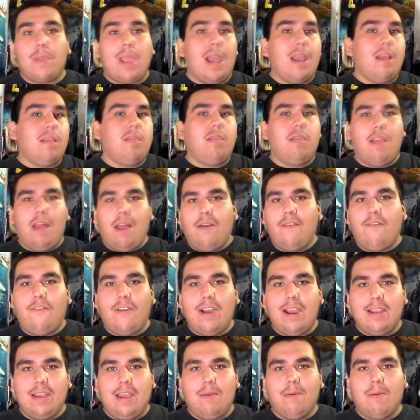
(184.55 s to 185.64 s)
I love
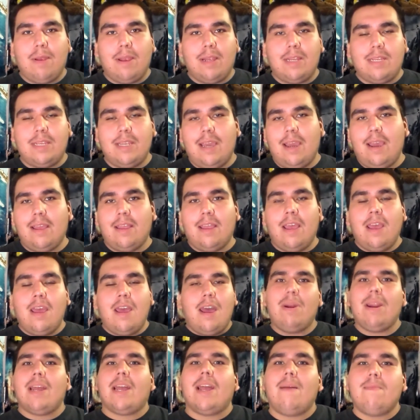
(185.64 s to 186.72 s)
Finding Nemo to death.
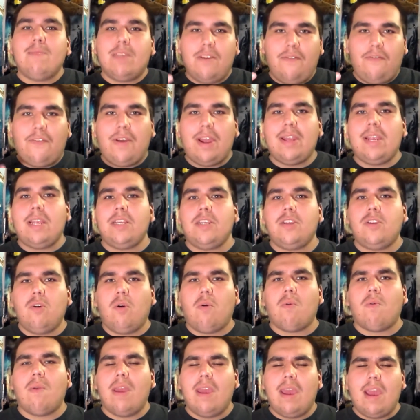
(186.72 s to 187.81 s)
When it comes to Finding
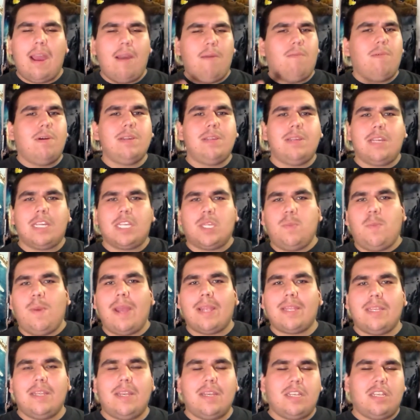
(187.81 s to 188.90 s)
Dory, I wasn't
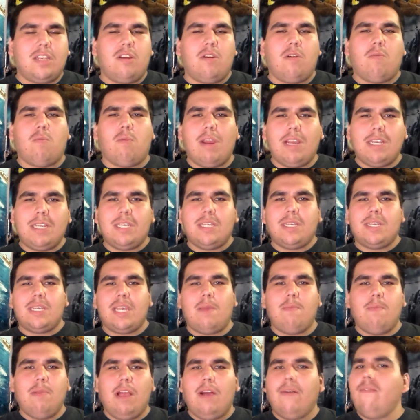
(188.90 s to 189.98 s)
expecting it to reach the
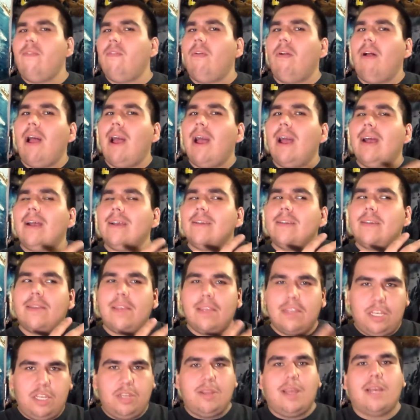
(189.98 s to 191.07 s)
same level as
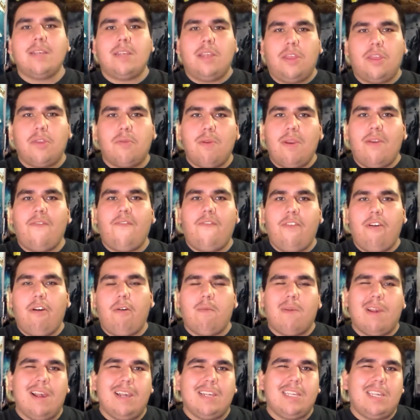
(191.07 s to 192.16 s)
the 2003 film
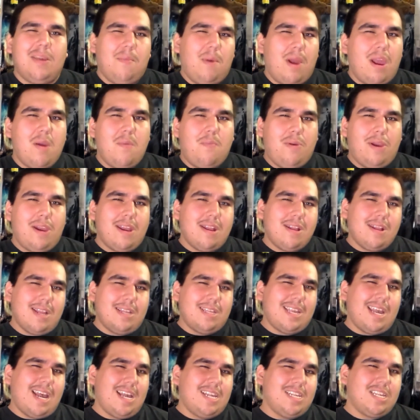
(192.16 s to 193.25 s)
because in my opinion
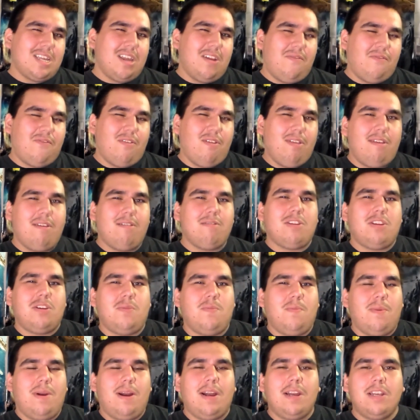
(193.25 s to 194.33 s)
that's asking for a little
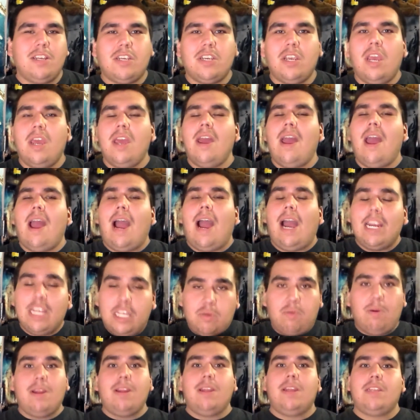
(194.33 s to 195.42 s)
too much. I just
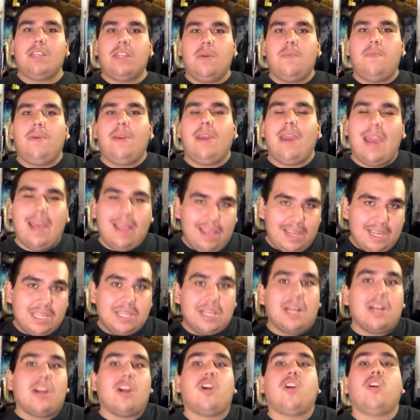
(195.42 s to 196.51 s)
wanted it to be at least
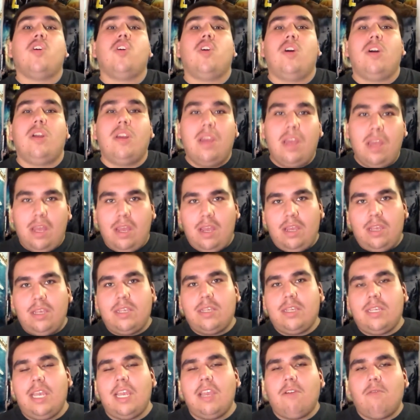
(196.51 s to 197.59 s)
a good
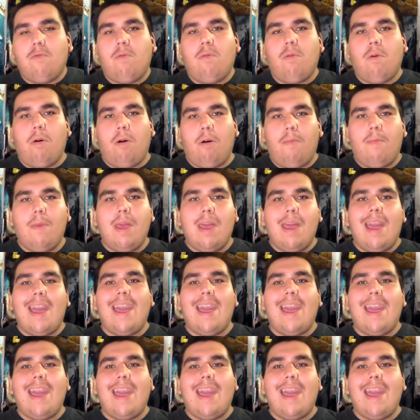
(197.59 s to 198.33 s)
sequel.